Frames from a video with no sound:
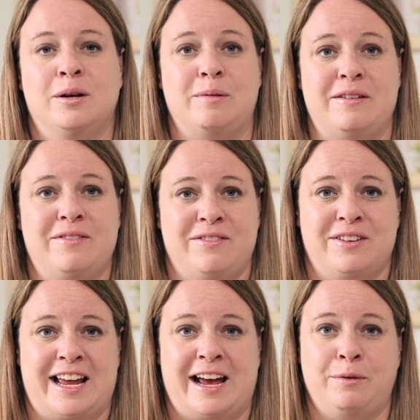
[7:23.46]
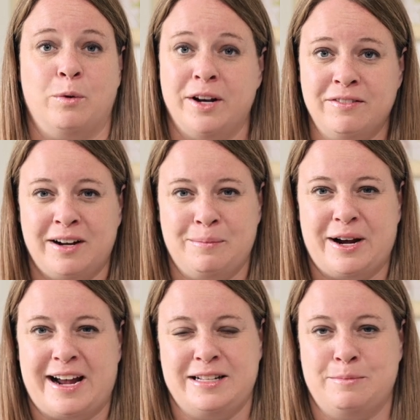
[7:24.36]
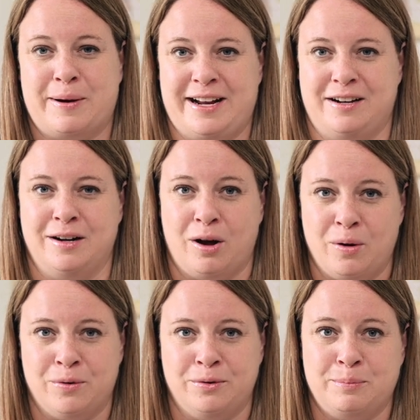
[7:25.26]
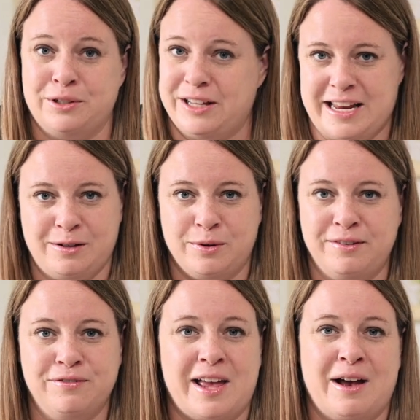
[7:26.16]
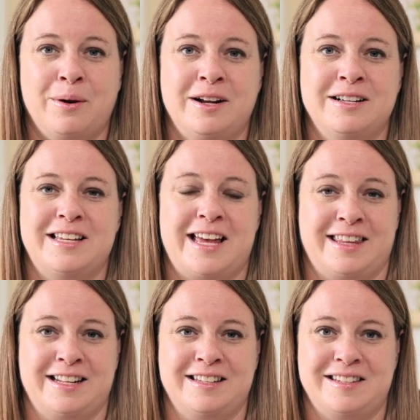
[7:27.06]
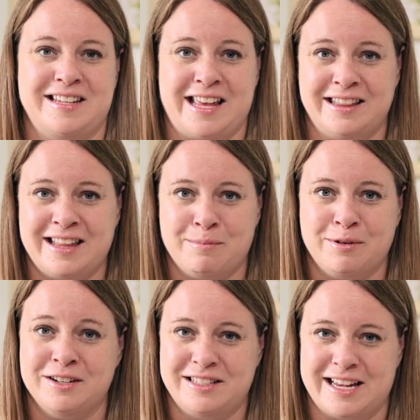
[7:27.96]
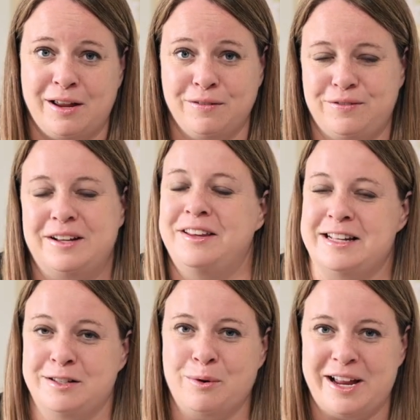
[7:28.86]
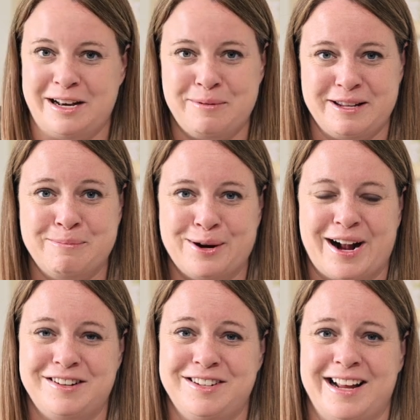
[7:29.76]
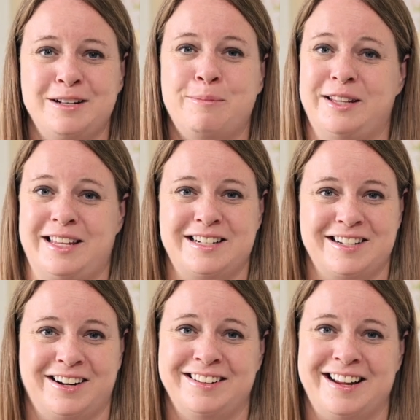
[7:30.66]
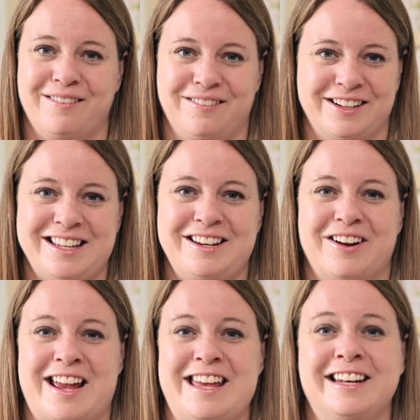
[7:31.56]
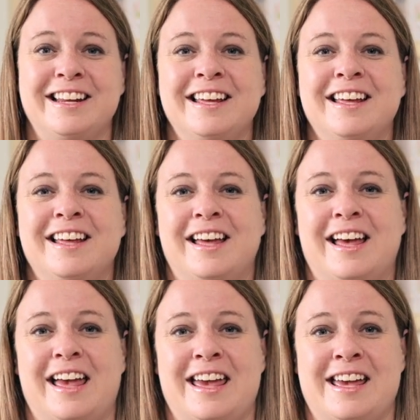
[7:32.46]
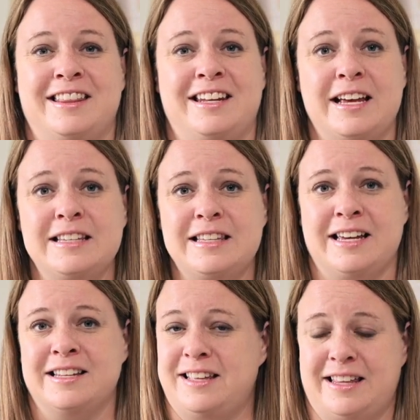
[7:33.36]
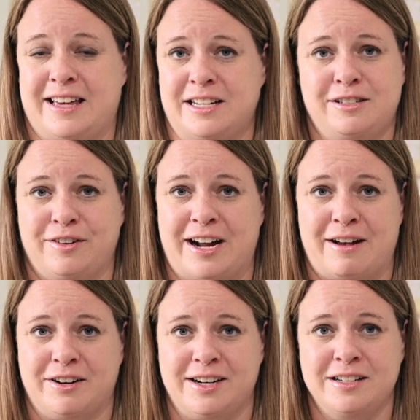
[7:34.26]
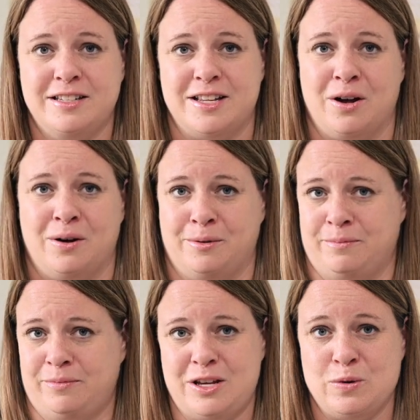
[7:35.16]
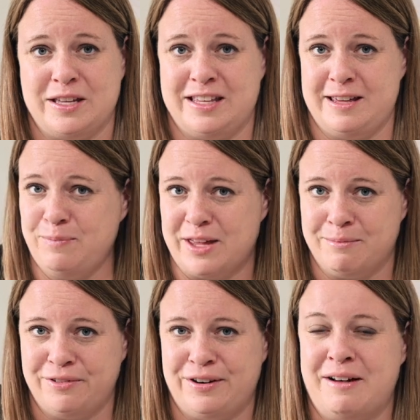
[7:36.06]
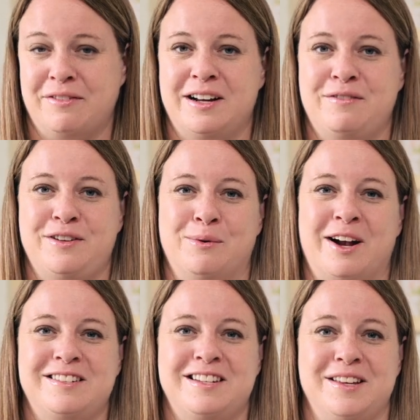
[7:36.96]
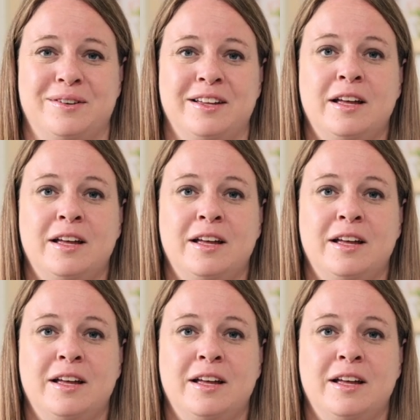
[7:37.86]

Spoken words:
We've even had one of our brides buy her own plain wood flowers and then stain them herself. Now that's quite a big project, but they turned out really great. And the nice thing is they last forever, so you can keep them forever if you want to.